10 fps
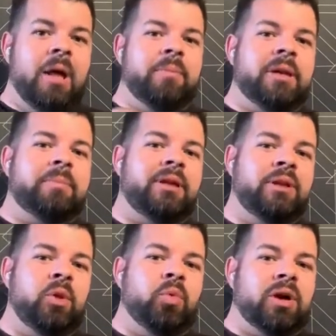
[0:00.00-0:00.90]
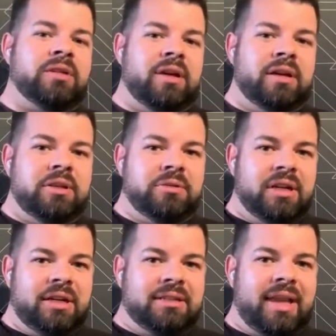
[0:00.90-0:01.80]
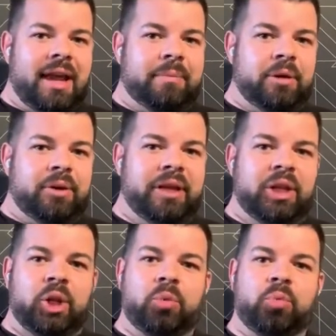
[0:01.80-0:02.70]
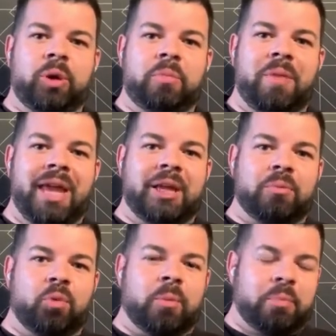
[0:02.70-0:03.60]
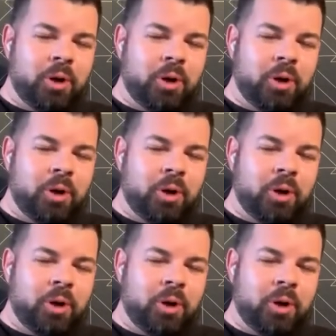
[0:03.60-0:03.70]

but a bill in the works on Utah's Capitol Hill would make it more